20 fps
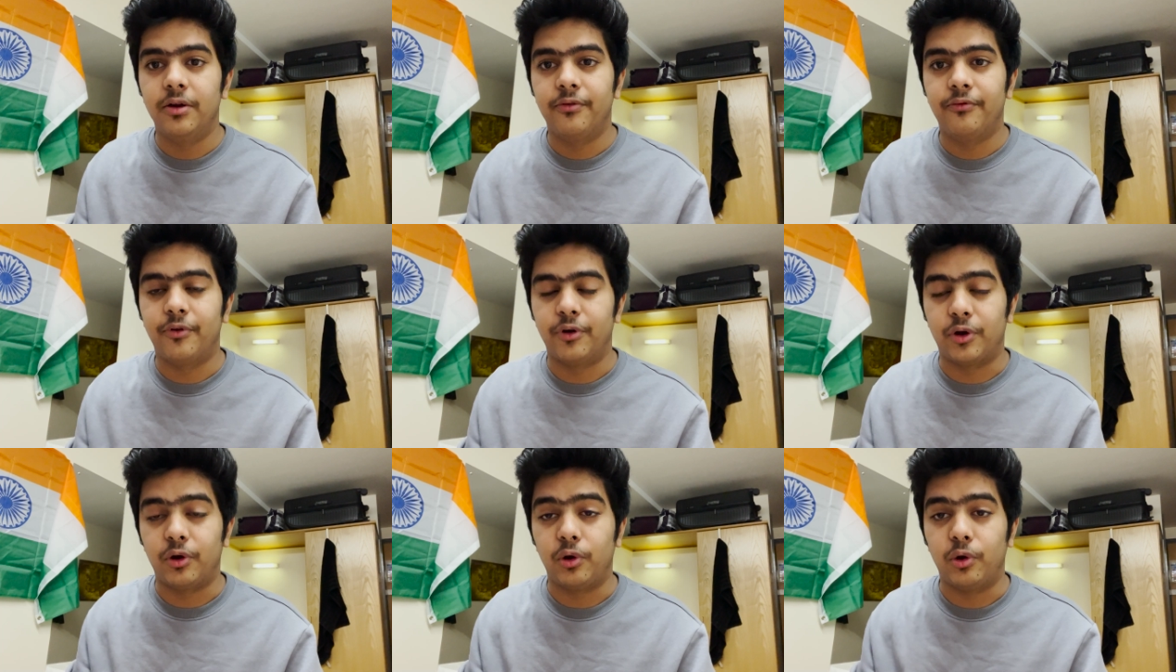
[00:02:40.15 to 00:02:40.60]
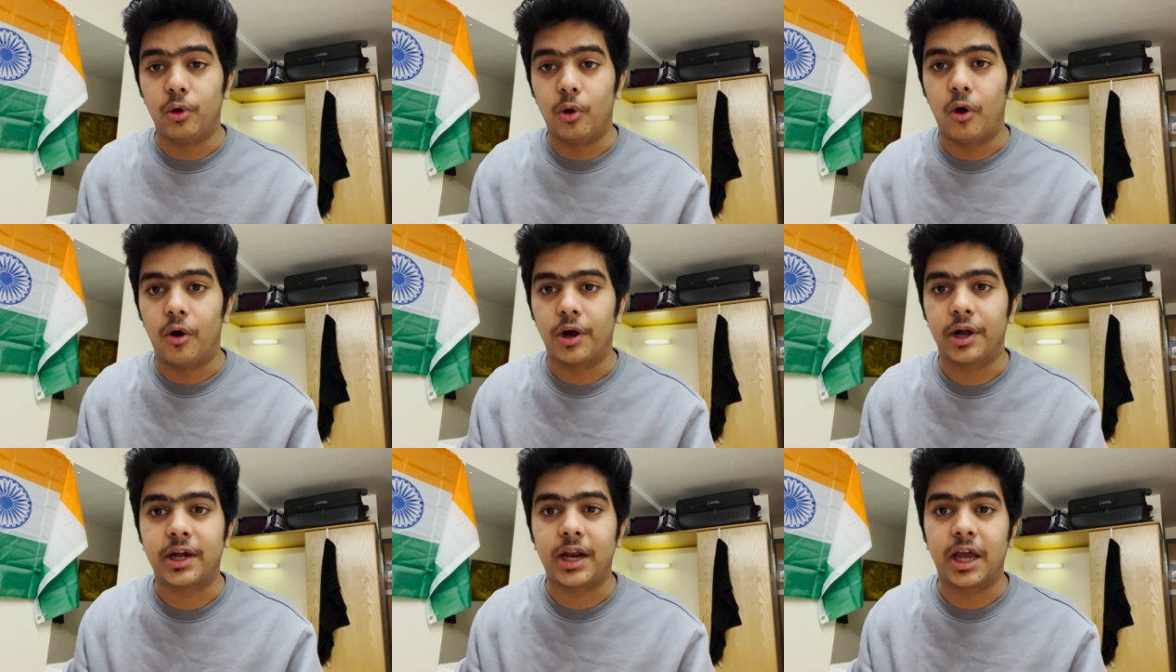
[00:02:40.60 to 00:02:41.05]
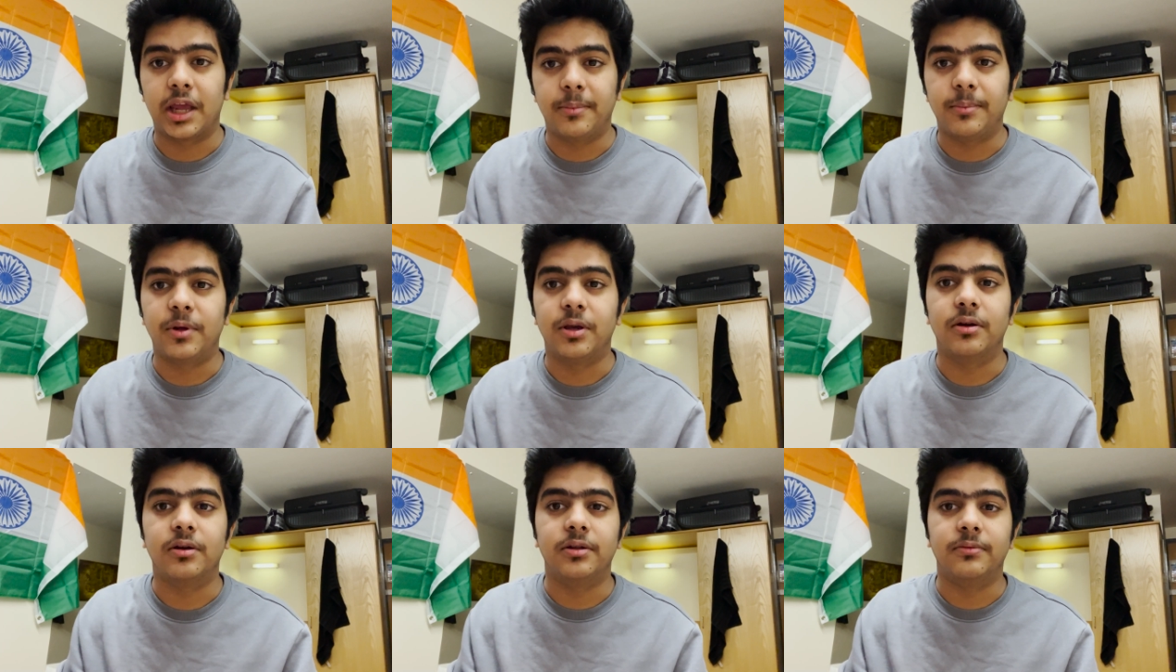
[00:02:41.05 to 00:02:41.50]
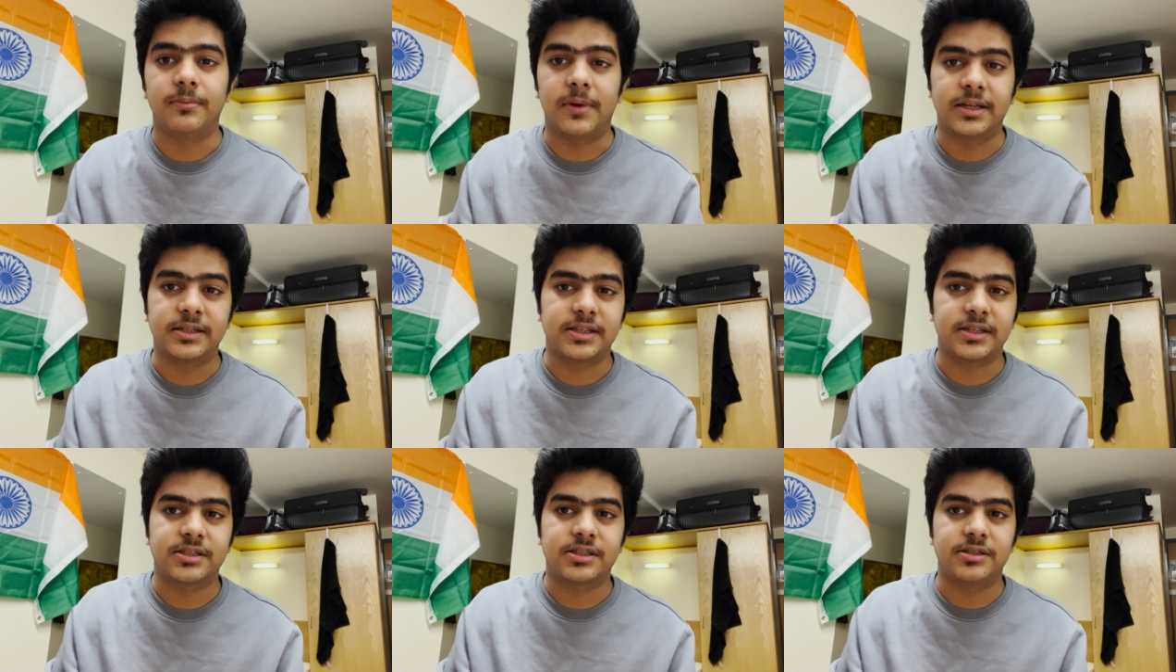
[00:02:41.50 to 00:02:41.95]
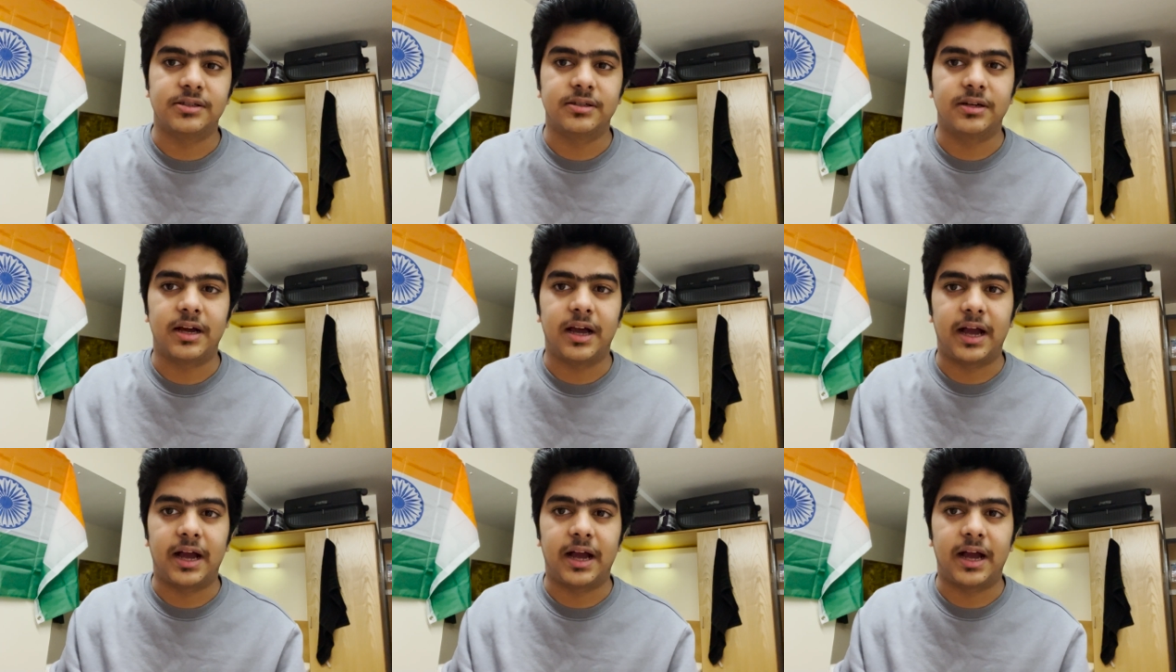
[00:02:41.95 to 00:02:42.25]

for a long time here in Manchester,